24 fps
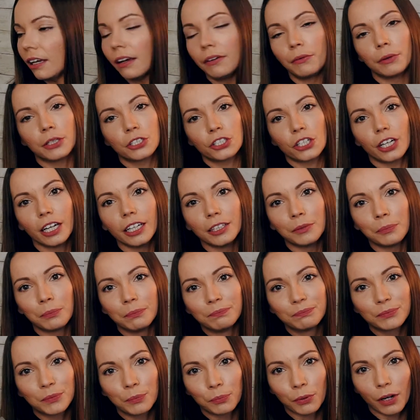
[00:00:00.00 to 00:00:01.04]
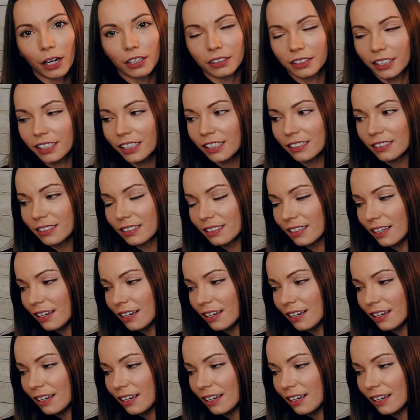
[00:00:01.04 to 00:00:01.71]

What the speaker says: I wish I'd brought this.